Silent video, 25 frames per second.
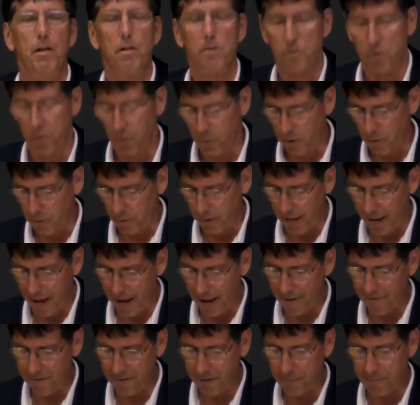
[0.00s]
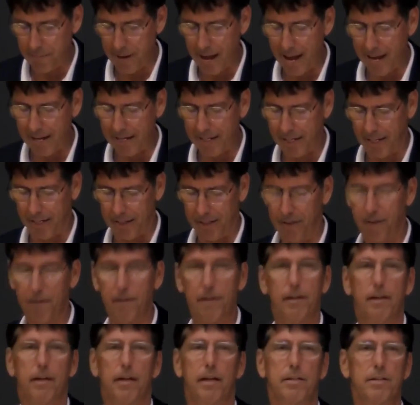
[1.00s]
So what we have in banking,
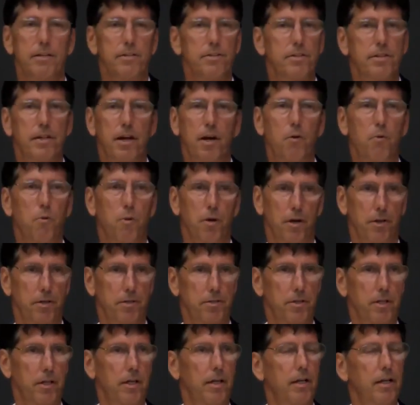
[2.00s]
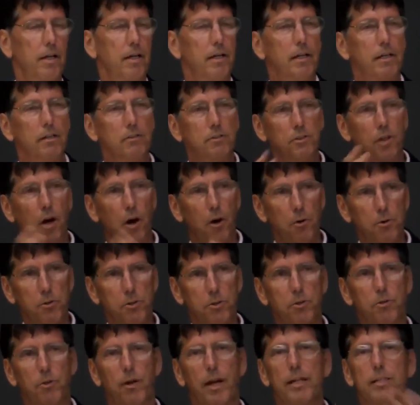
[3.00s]
this is how it works,
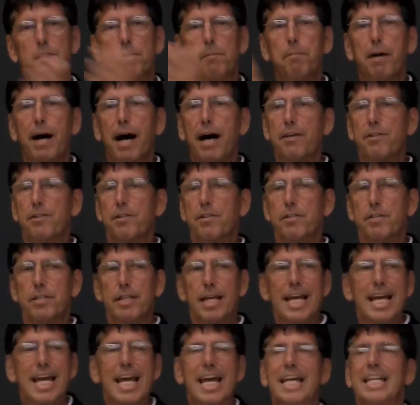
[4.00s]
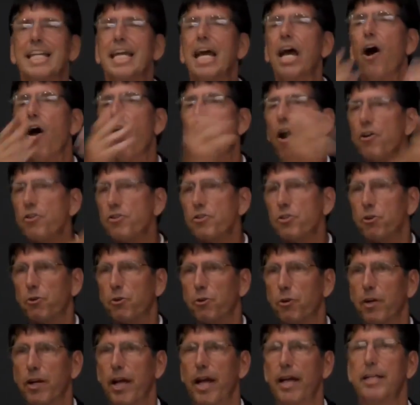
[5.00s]
loans create deposits, and they also
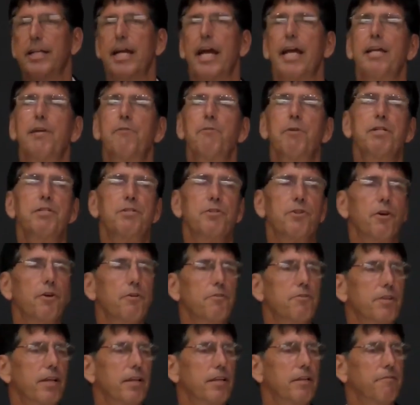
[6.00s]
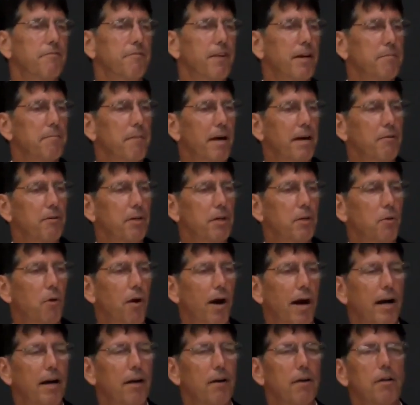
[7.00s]
create any reserves that the Fed might
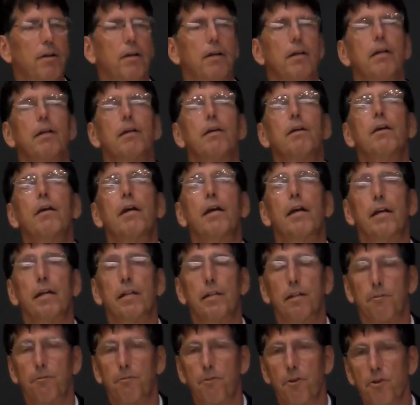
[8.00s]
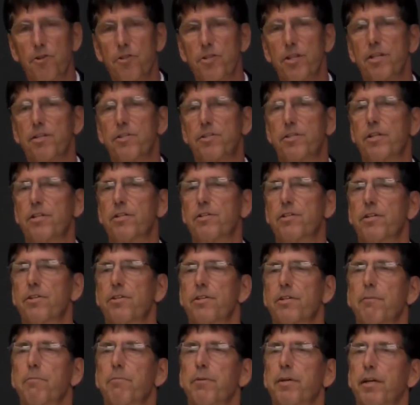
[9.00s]
require. In the first instance, they're
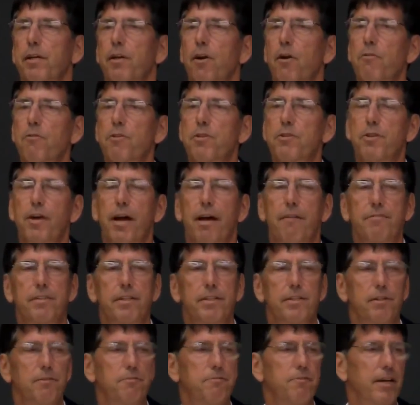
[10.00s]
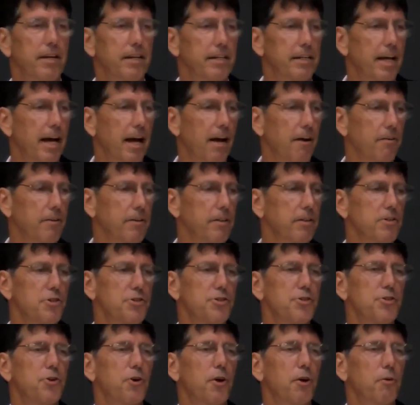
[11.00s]
simply an overdraft in your Fed account. You're
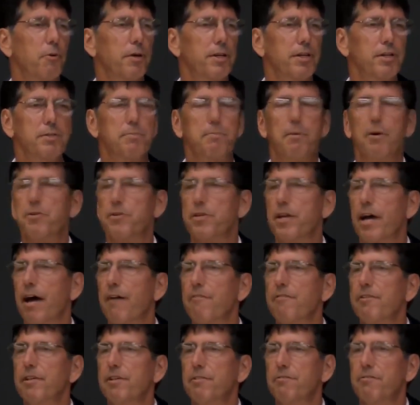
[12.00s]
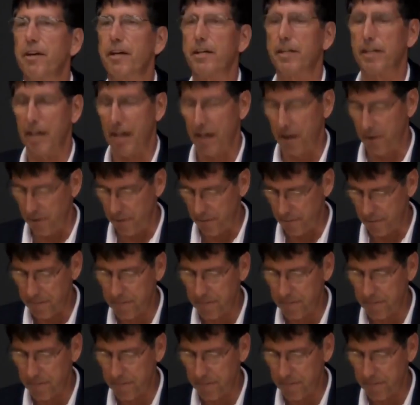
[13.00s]
short what you're supposed to have in your Fed account.